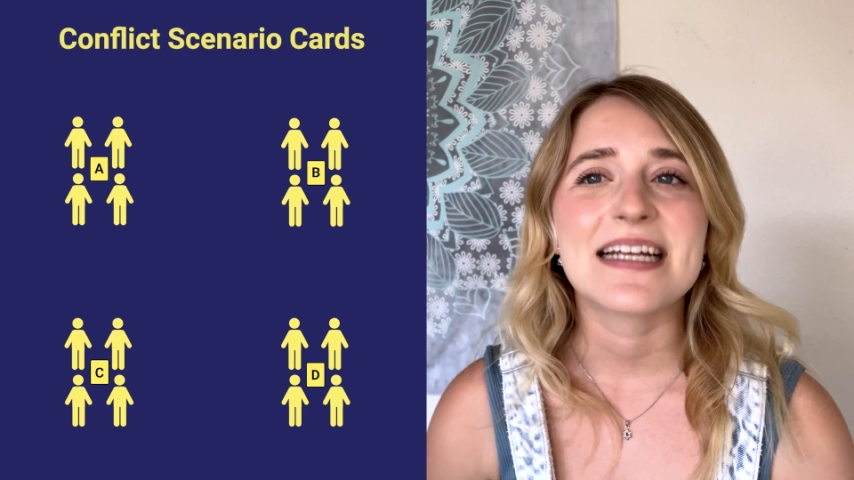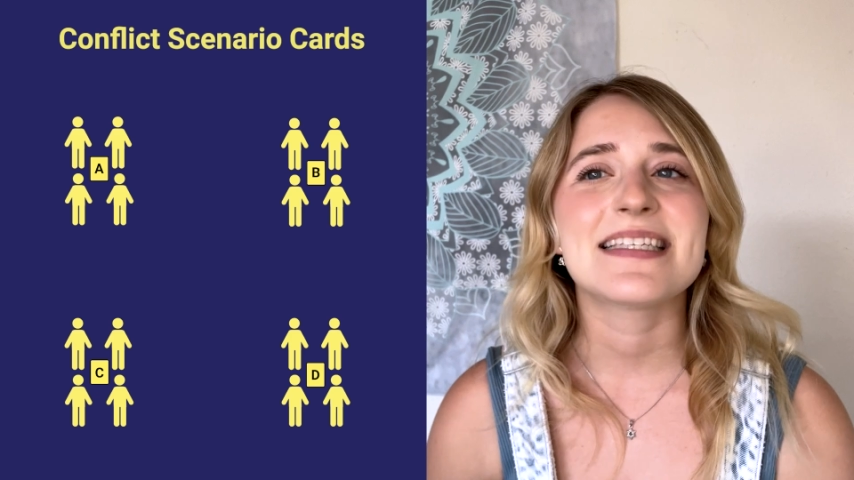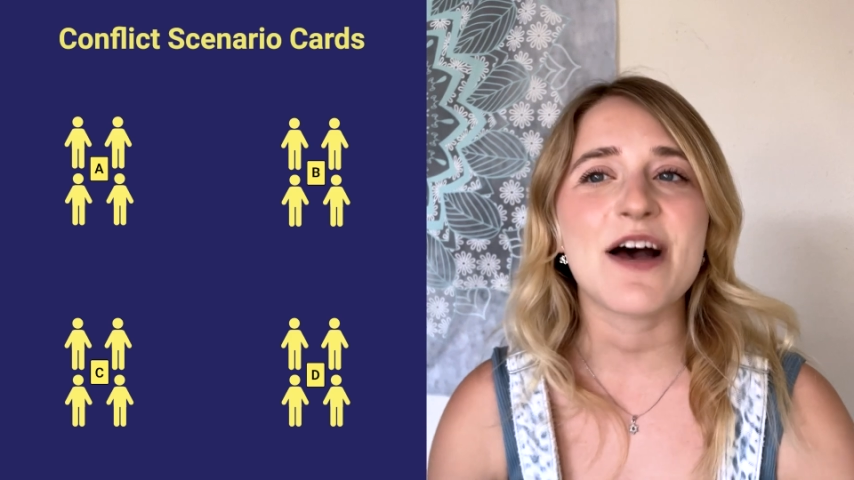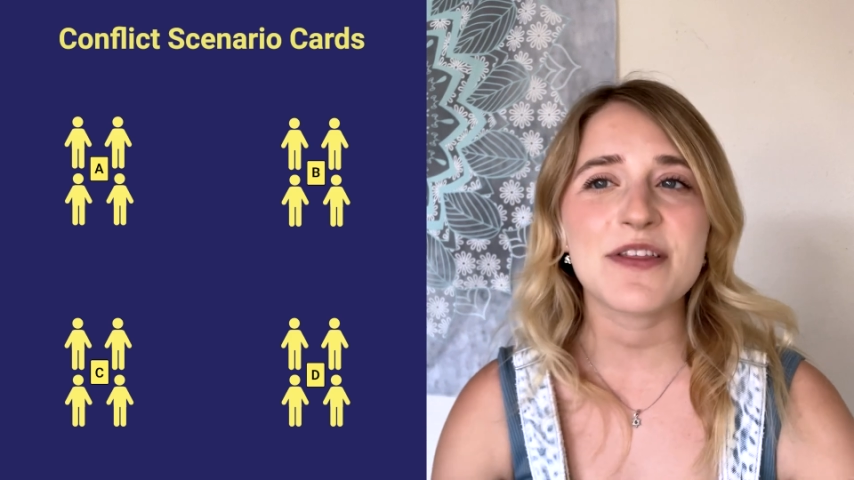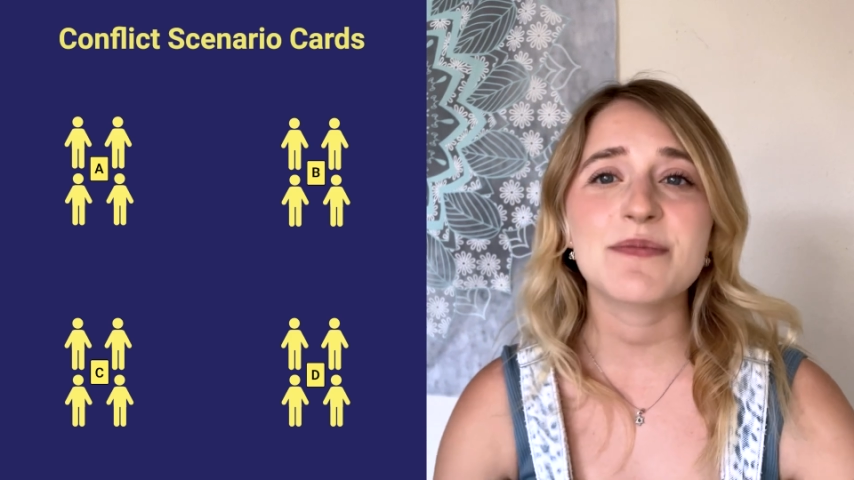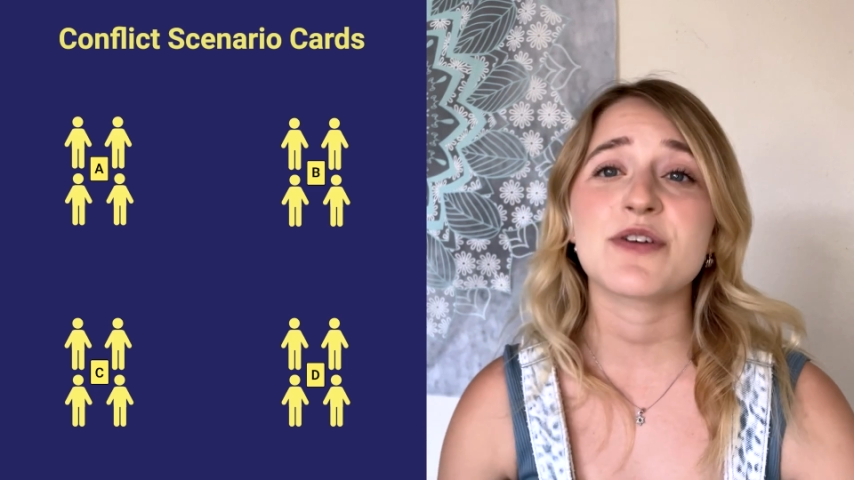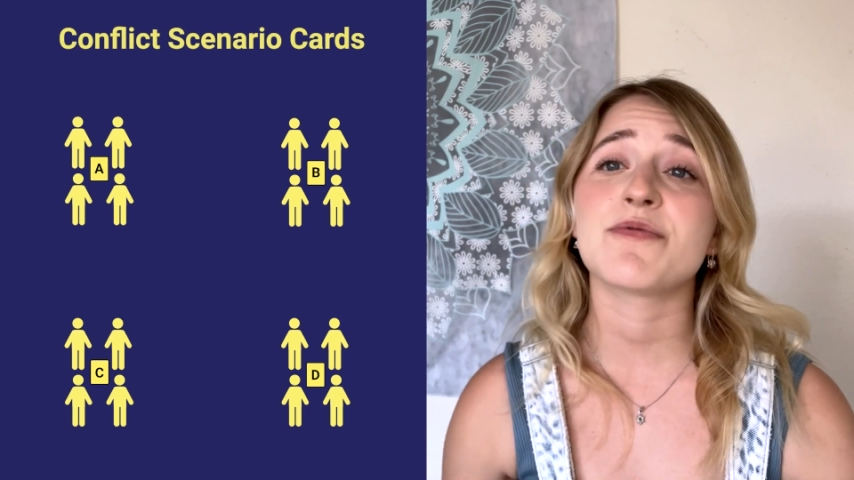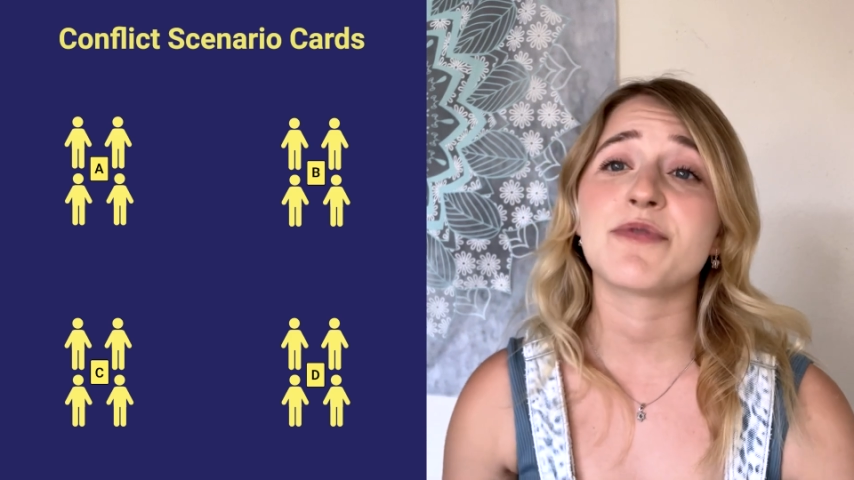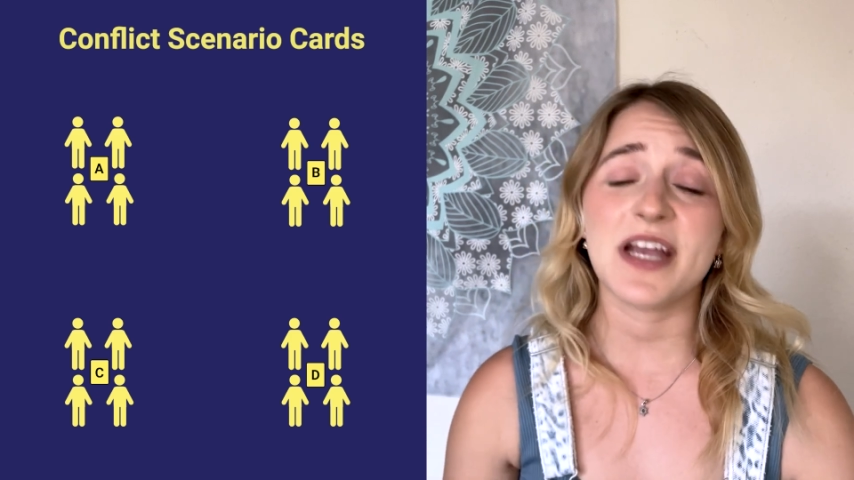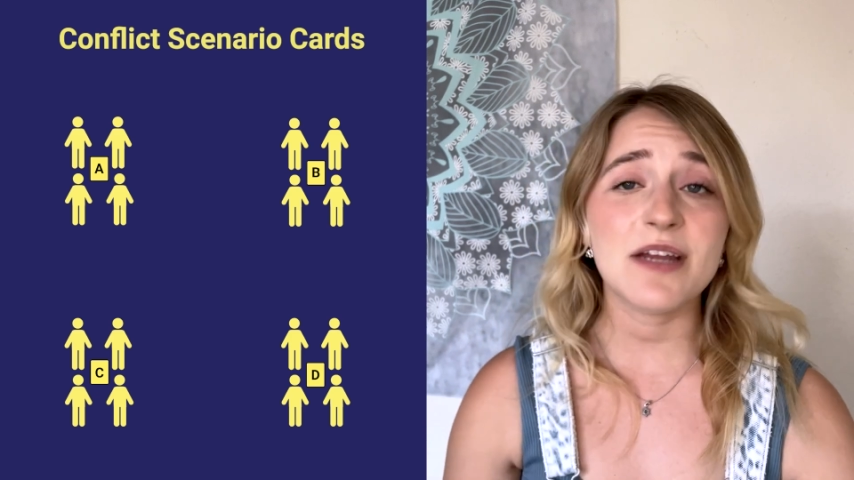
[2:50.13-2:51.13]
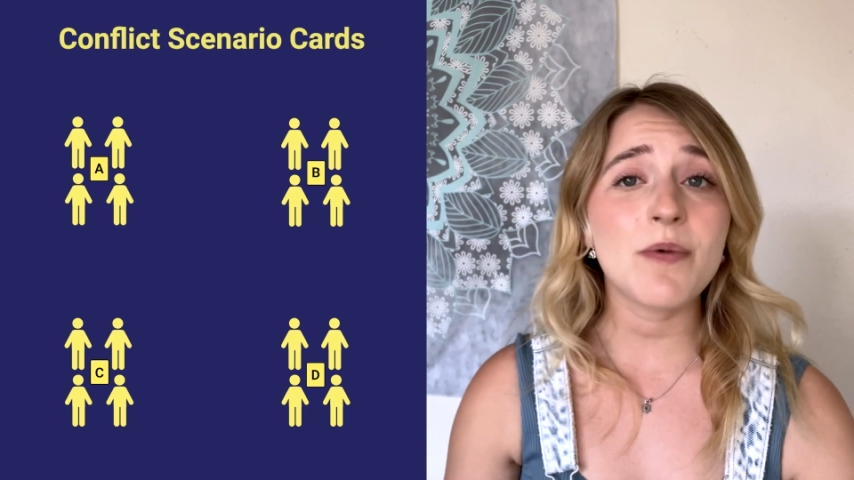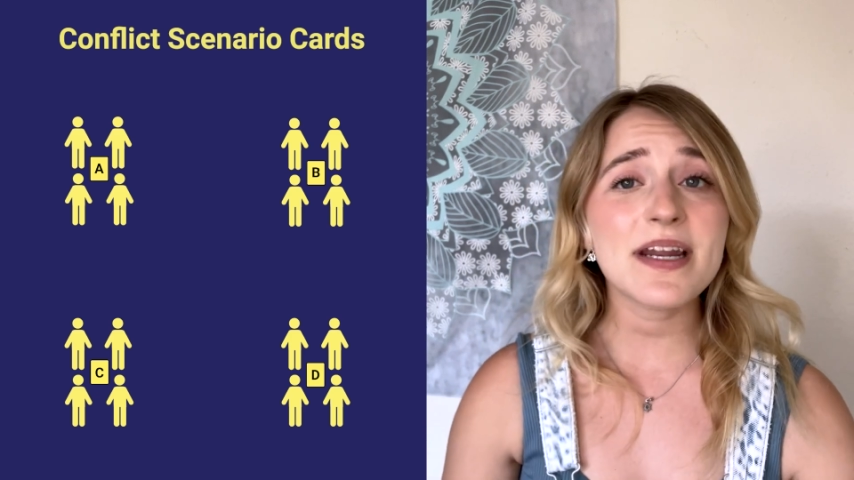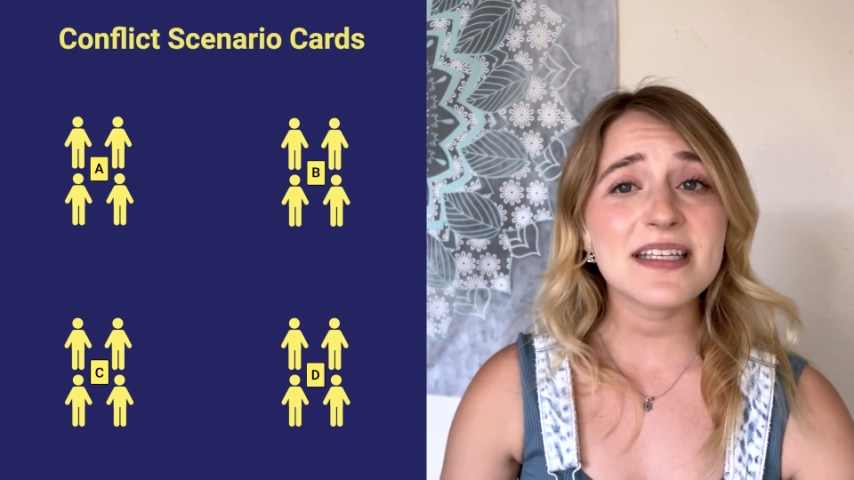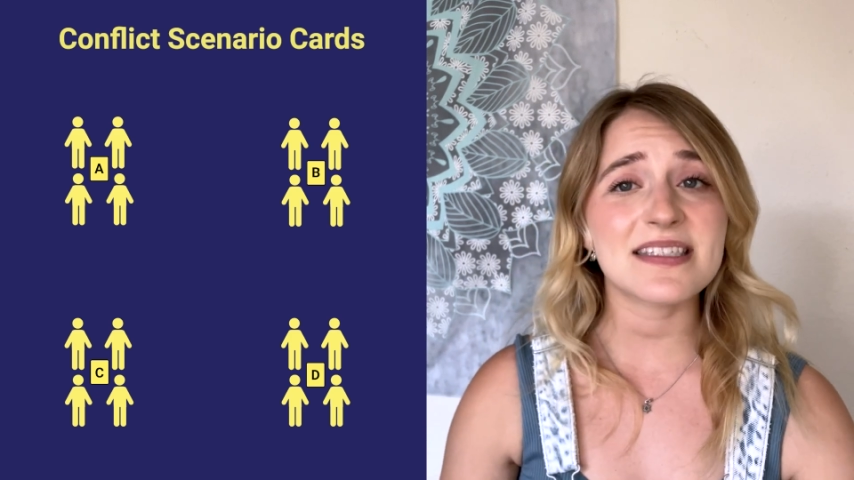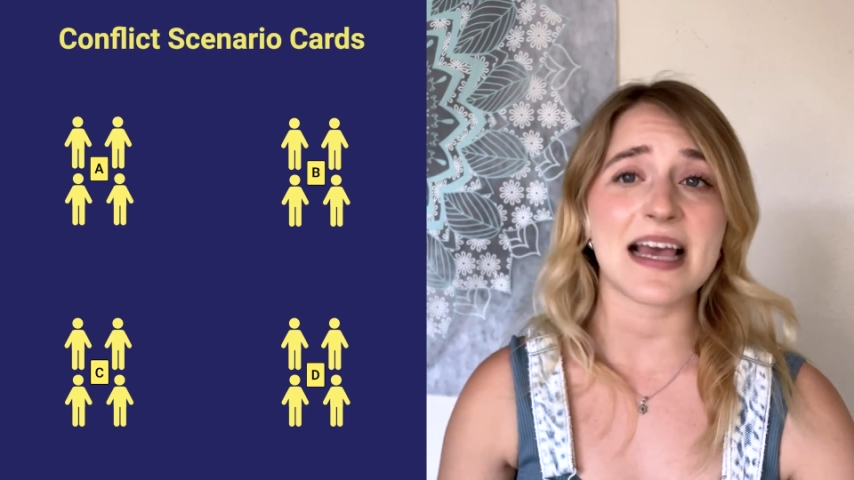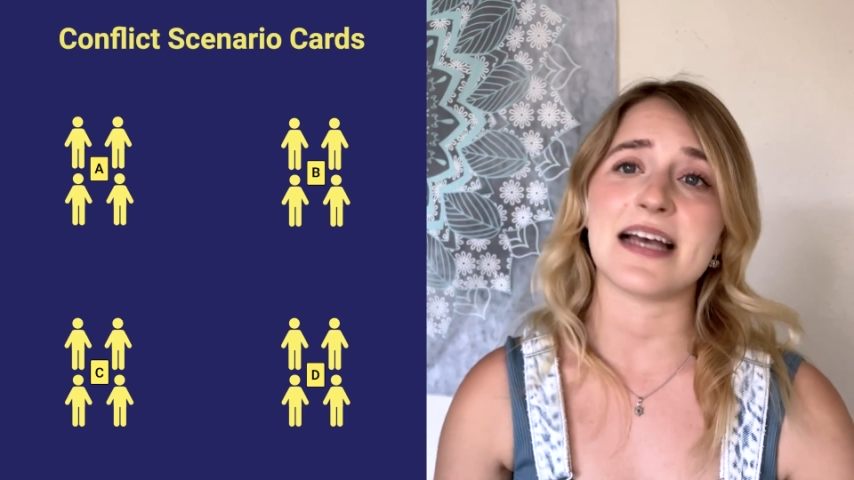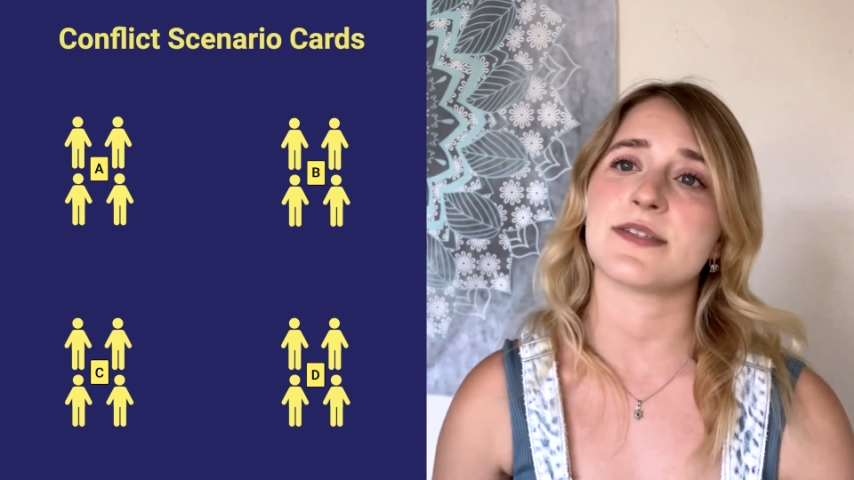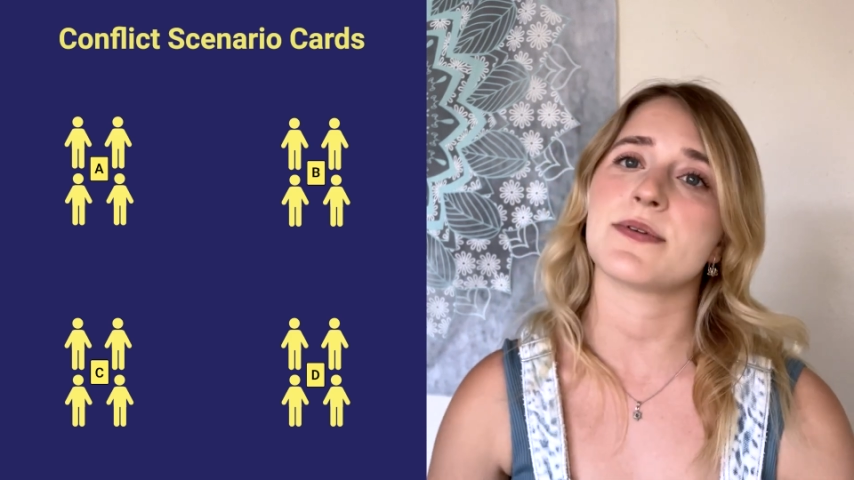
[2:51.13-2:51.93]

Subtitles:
tell them to read what it says